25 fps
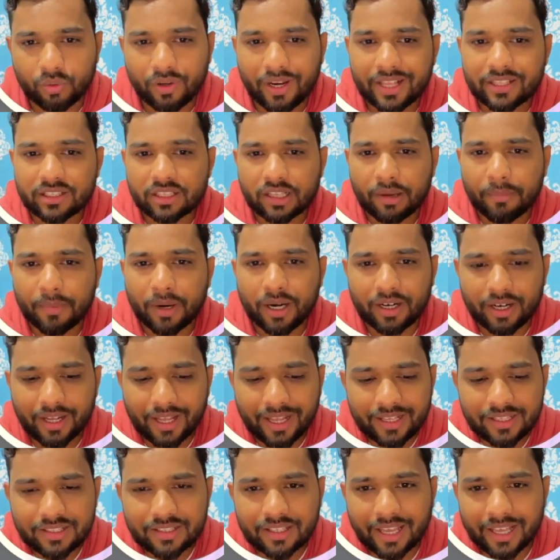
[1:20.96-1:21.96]
S, command
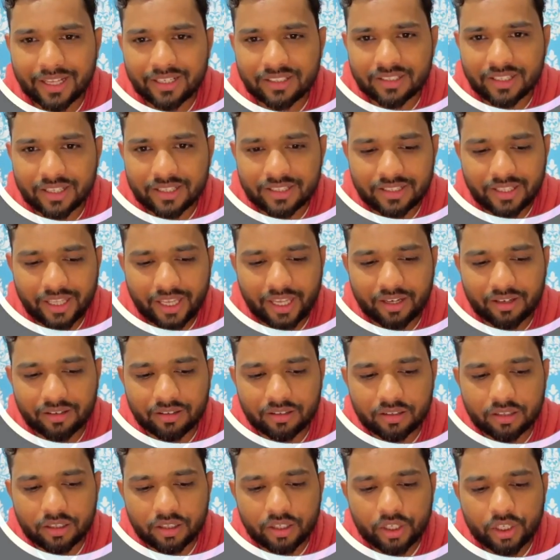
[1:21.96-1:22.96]
S, and just say here
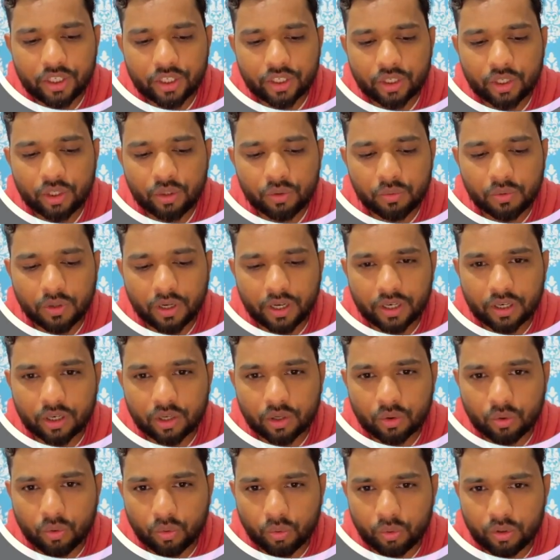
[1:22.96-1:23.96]
QR
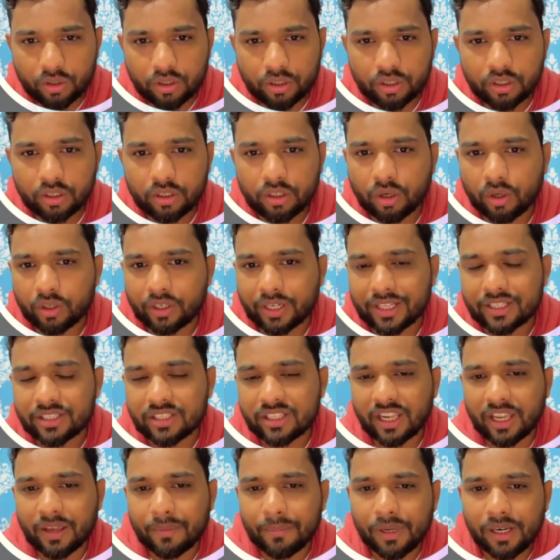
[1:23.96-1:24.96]
code
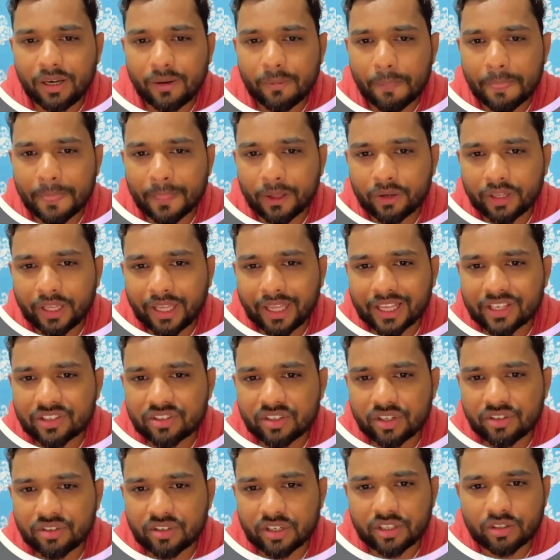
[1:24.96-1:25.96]
Okay,
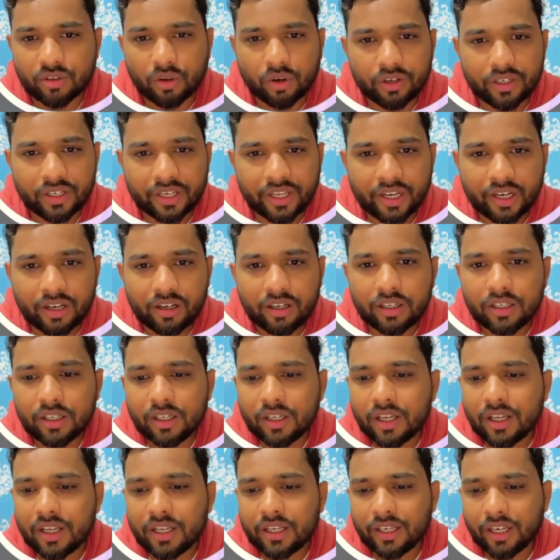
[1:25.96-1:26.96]
extension is already here.
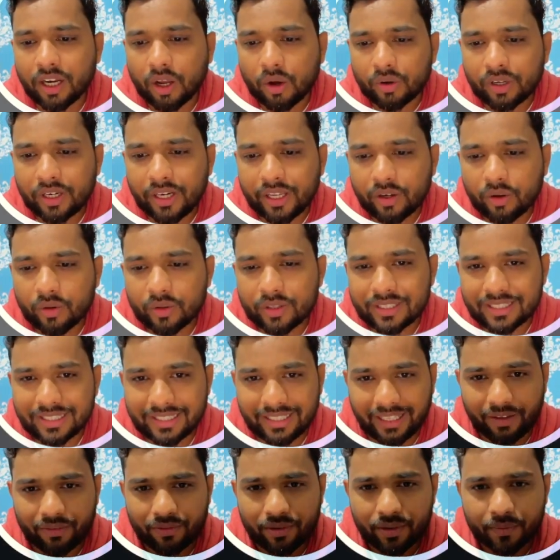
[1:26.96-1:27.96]
Now click on
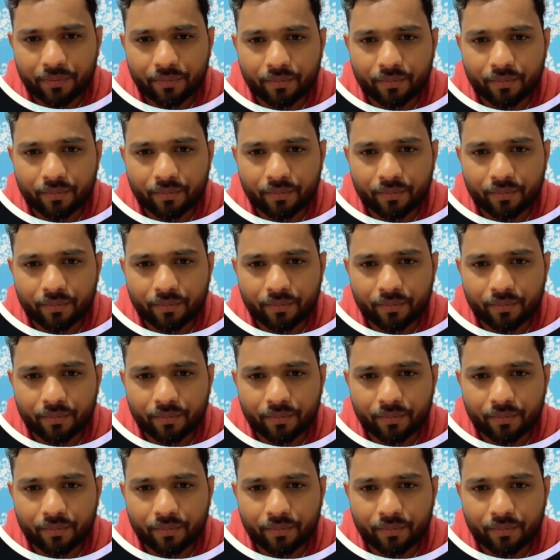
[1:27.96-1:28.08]
save.